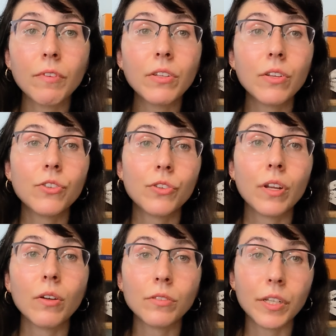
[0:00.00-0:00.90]
vintage
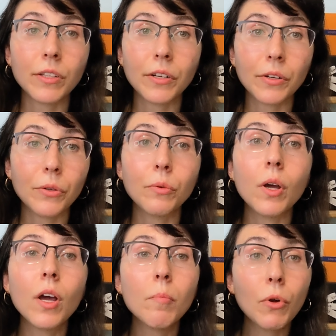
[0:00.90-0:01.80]
Chanel dealer who
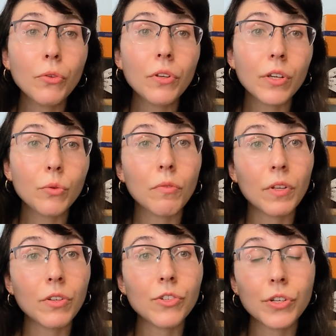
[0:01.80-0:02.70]
mostly deals with
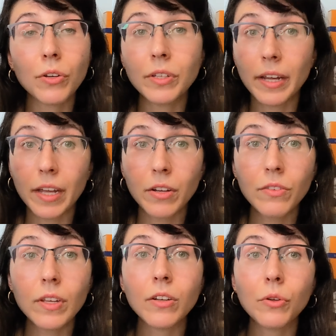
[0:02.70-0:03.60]
vintage Chanel
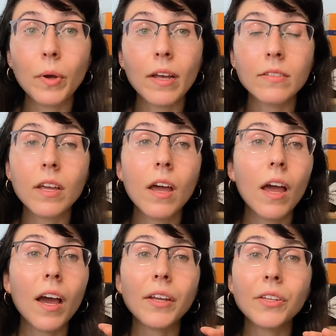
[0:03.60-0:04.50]
Dianas and who has
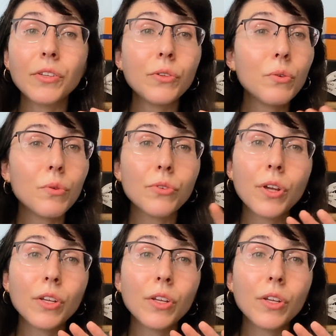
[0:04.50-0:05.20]
a huge,